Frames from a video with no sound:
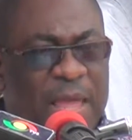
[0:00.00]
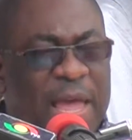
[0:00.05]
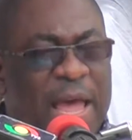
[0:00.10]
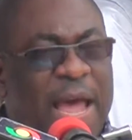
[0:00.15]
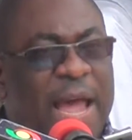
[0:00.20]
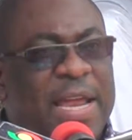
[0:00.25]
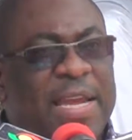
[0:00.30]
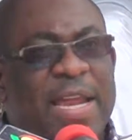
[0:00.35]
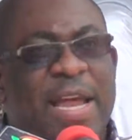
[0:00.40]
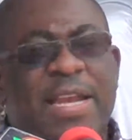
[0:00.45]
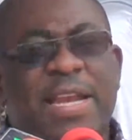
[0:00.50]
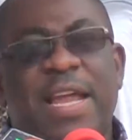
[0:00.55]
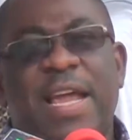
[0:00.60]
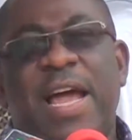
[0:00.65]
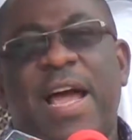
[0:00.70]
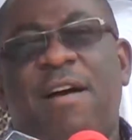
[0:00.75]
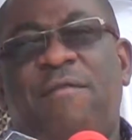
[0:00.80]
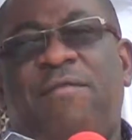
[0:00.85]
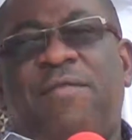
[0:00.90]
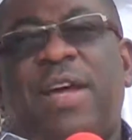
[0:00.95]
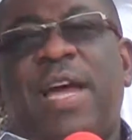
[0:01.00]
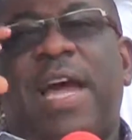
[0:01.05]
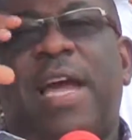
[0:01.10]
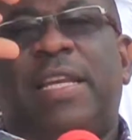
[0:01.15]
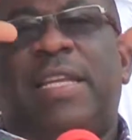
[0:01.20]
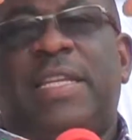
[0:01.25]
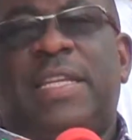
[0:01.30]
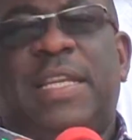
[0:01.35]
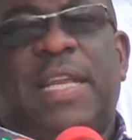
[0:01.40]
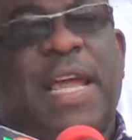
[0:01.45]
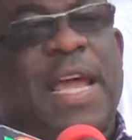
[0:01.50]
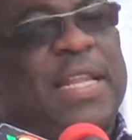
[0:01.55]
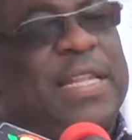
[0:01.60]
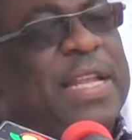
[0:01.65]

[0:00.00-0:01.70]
Either they have a